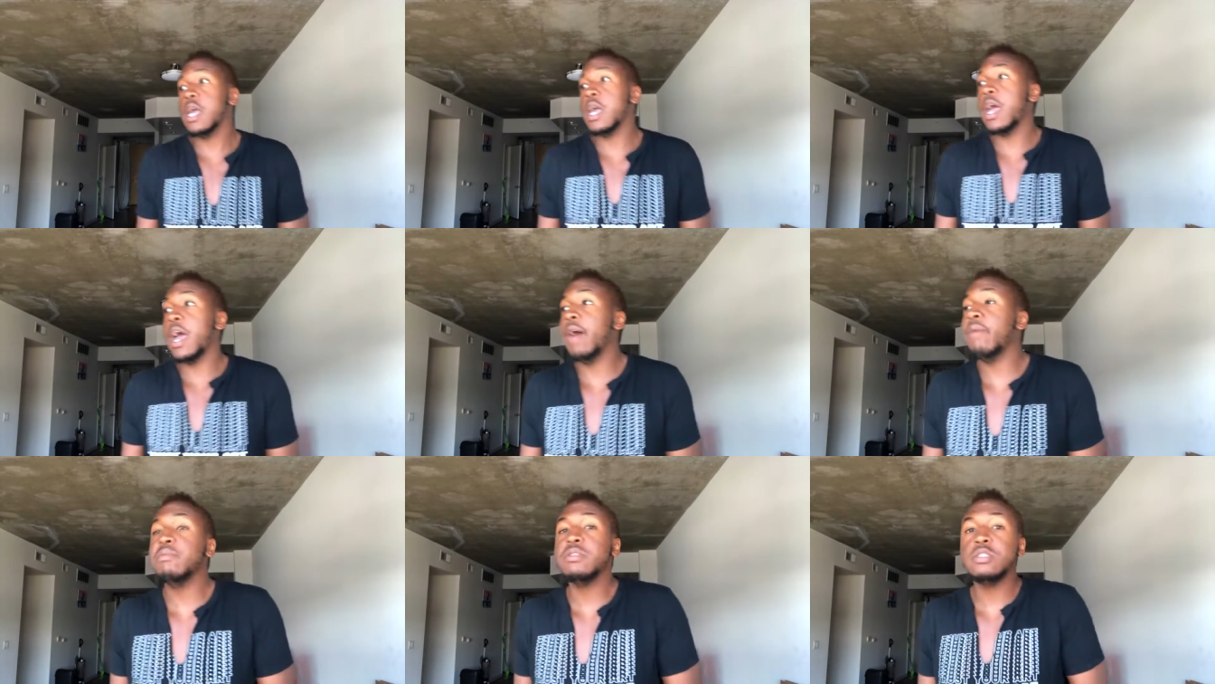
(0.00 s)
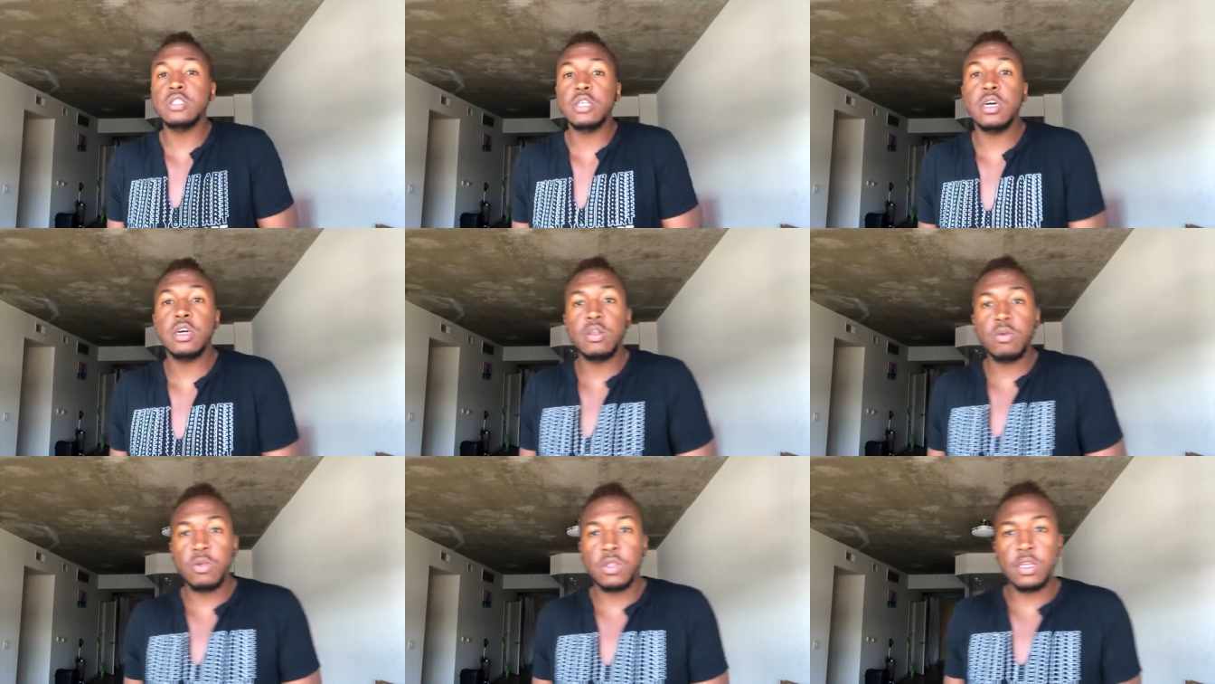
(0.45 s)
have been
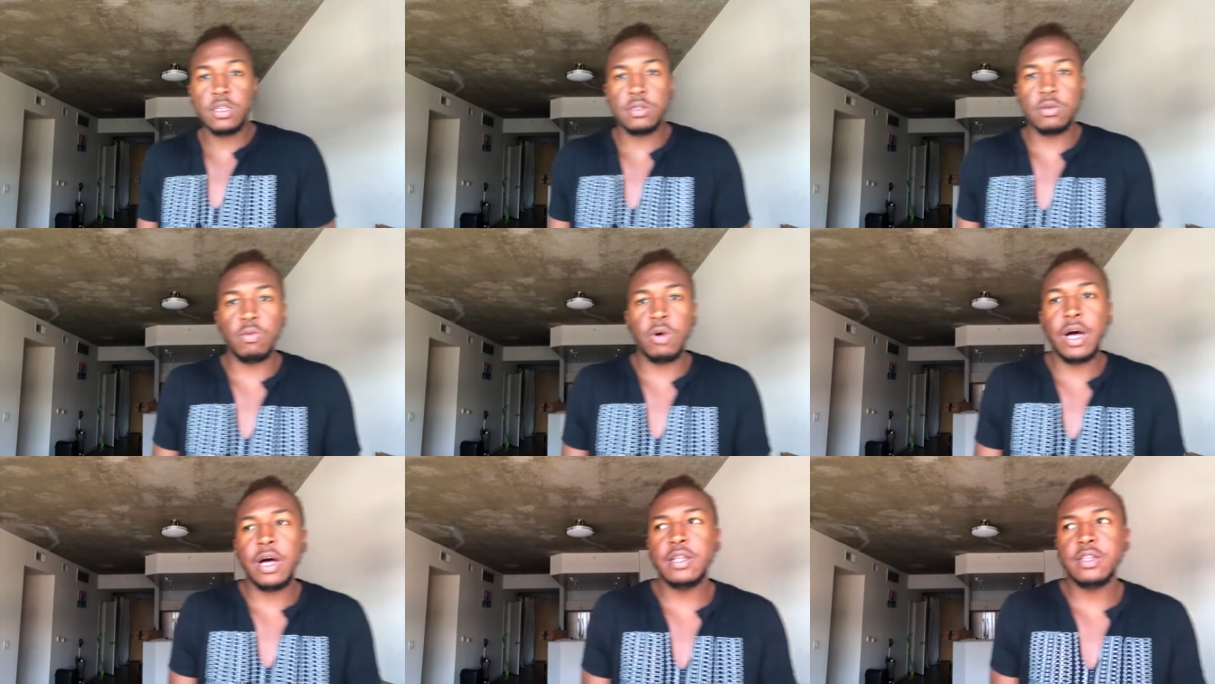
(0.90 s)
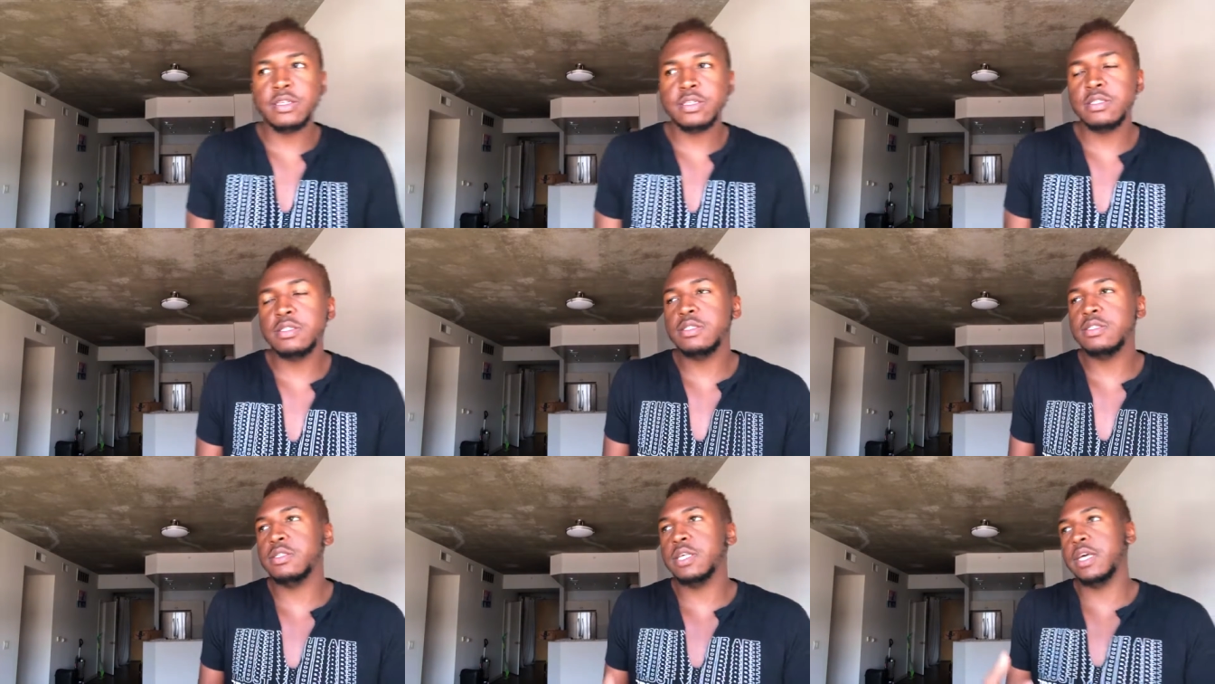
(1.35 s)
struggling with this a while, and
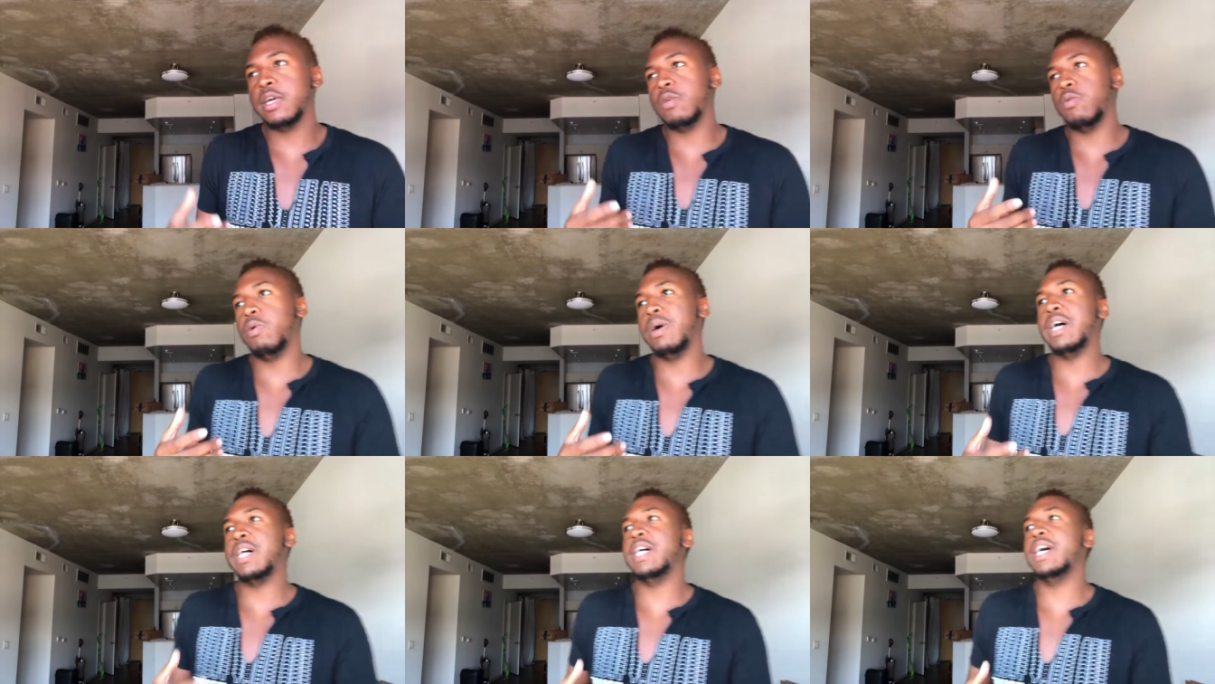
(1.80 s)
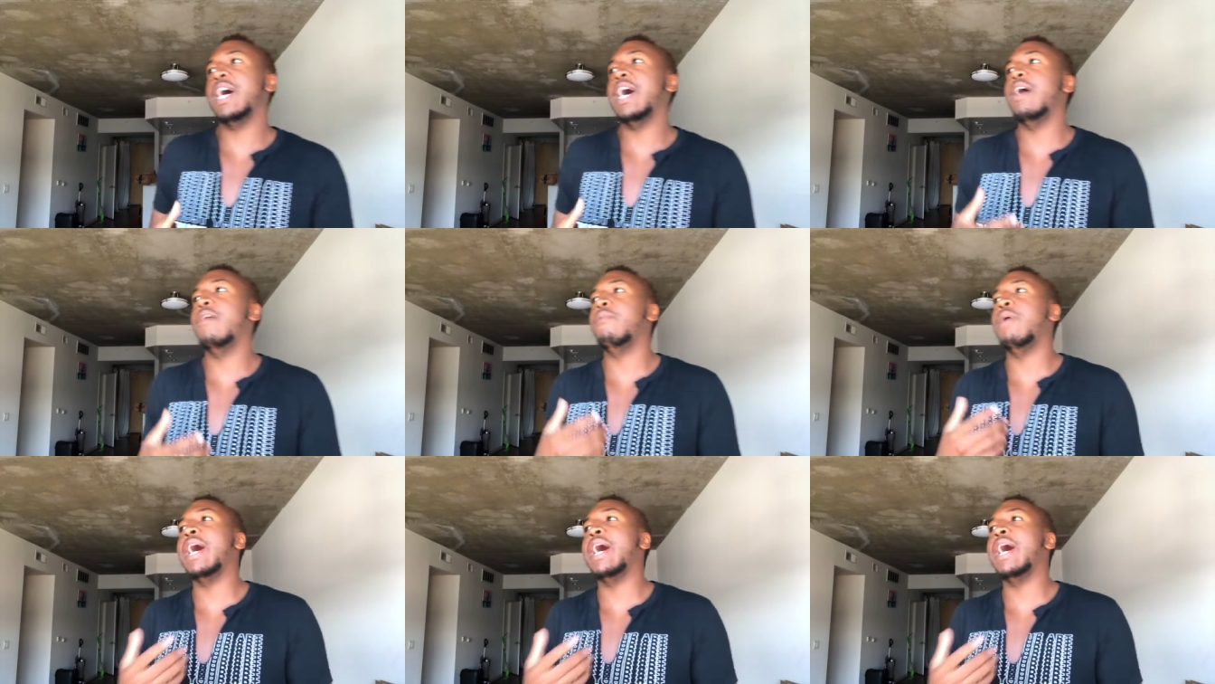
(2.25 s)
this is like why